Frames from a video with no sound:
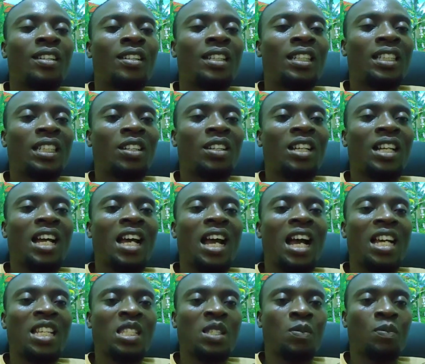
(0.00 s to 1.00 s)
This is another
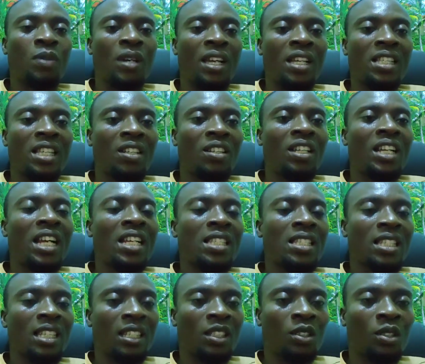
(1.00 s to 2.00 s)
aspect, another
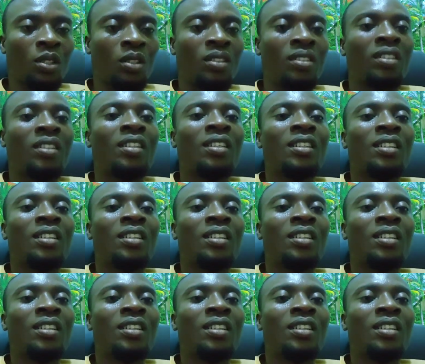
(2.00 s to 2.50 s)
section